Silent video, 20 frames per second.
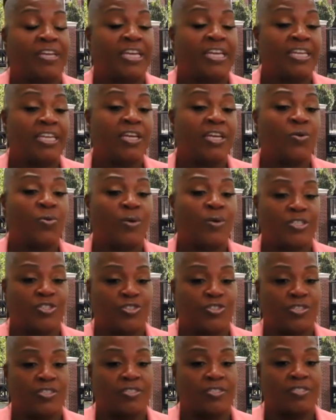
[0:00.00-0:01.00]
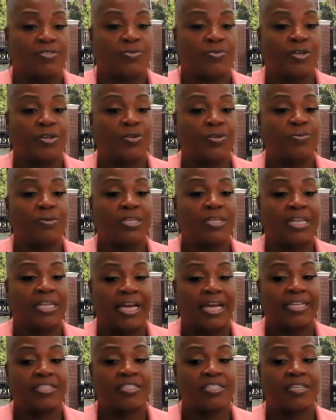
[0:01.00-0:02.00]
any questions or you would
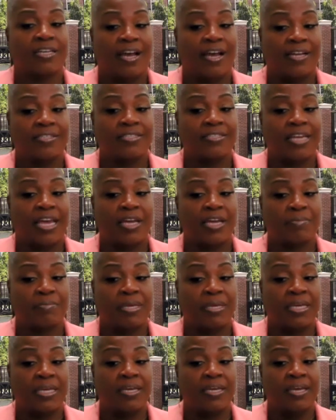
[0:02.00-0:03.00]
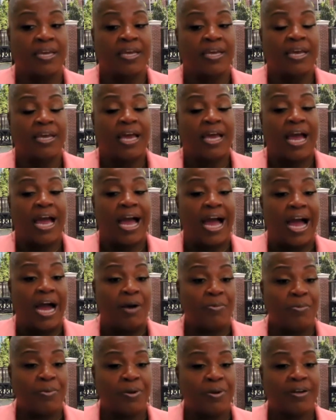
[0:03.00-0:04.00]
like to contact me,
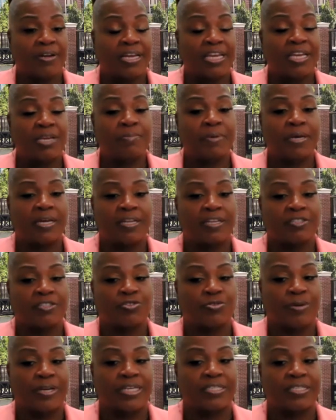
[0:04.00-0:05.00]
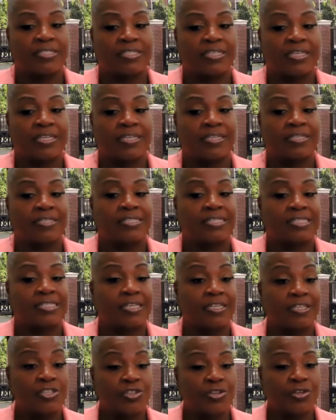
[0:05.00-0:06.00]
our email address is
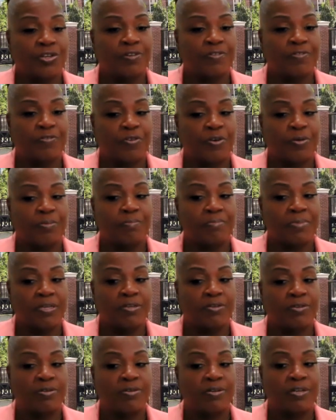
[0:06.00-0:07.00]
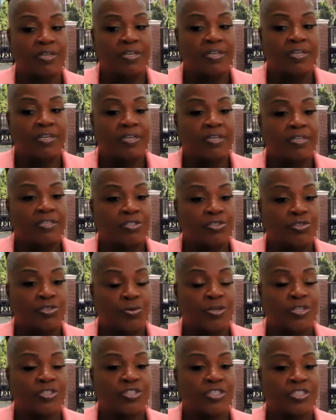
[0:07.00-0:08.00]
Center for Middle
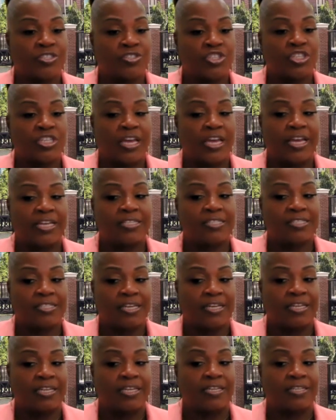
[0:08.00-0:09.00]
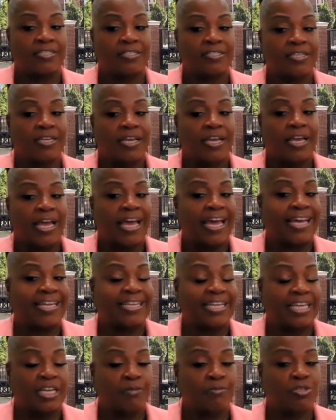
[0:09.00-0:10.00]
Georgia GA Studies
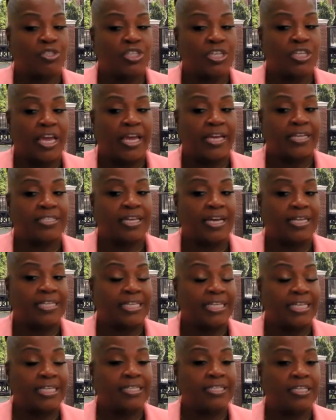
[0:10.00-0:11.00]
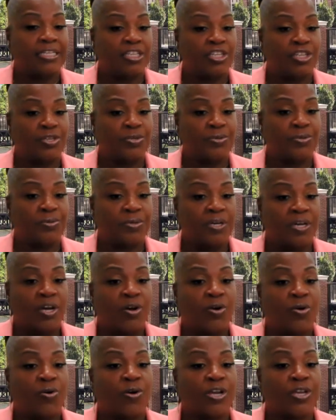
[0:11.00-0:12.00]
at mga.edu,
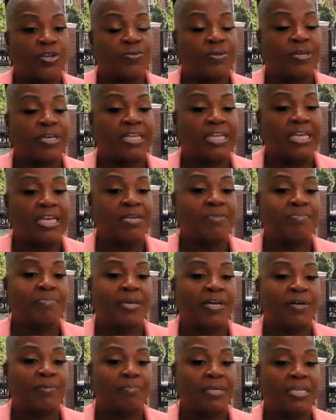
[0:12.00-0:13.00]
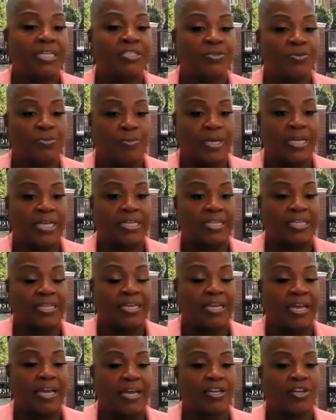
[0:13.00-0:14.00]
or you can email me
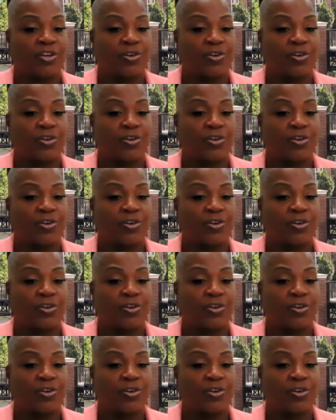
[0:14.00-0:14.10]
directly at